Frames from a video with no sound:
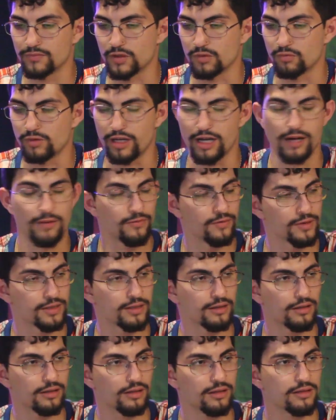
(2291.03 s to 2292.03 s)
rehab
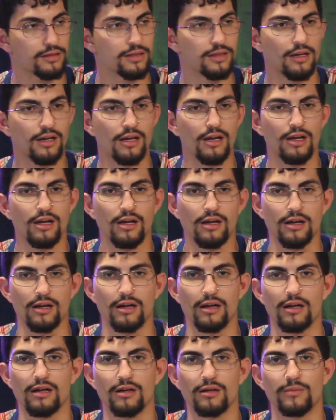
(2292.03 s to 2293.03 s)
facilities.
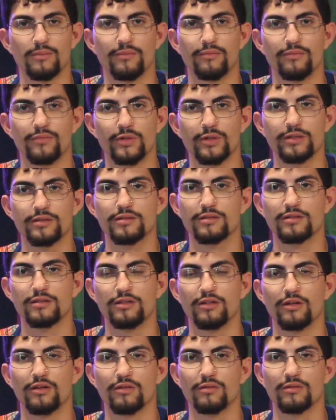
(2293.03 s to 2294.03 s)
But
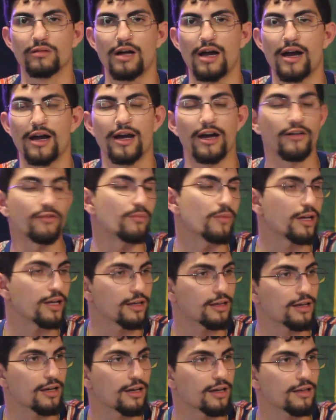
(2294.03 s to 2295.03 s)
I have
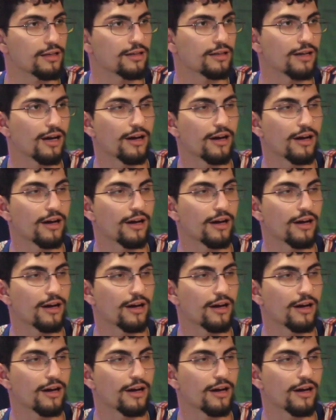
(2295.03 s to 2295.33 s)
Medicaid.